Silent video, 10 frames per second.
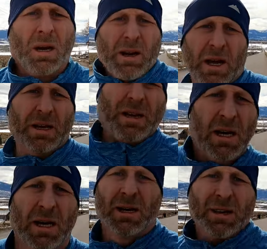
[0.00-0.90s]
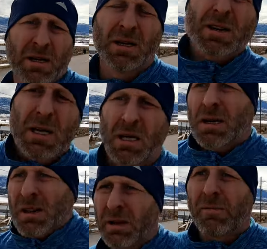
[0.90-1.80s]
All right,
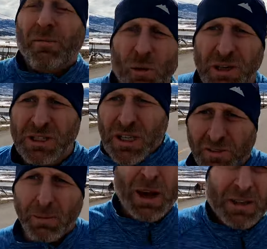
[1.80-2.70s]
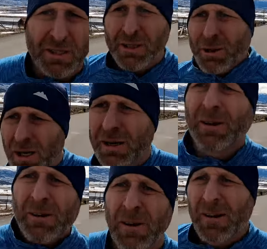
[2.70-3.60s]
11:47 mile two.
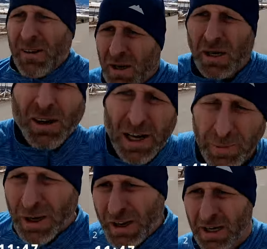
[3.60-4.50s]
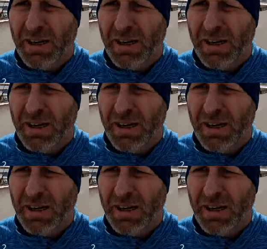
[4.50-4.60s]
I'm